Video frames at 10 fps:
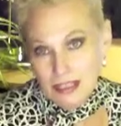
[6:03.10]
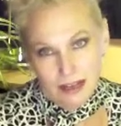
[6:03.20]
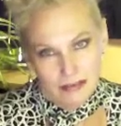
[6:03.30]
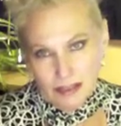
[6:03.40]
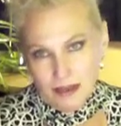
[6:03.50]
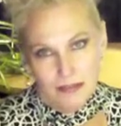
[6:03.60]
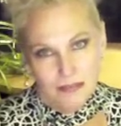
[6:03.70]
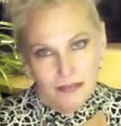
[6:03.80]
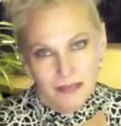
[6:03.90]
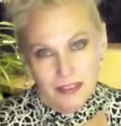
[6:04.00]
stuff. So
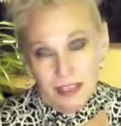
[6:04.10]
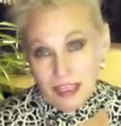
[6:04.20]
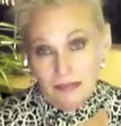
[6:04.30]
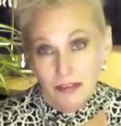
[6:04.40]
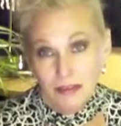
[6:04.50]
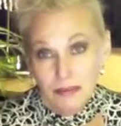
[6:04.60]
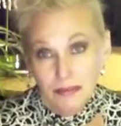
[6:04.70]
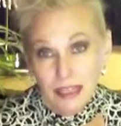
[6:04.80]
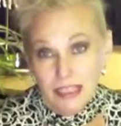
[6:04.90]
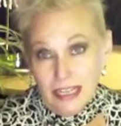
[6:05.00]
if you
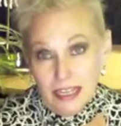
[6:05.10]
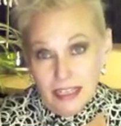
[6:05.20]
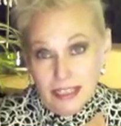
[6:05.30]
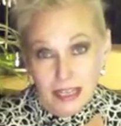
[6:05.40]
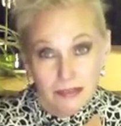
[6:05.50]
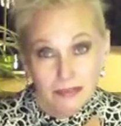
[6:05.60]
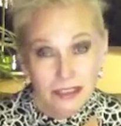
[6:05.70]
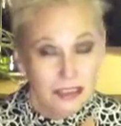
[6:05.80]
like that kind of stuff,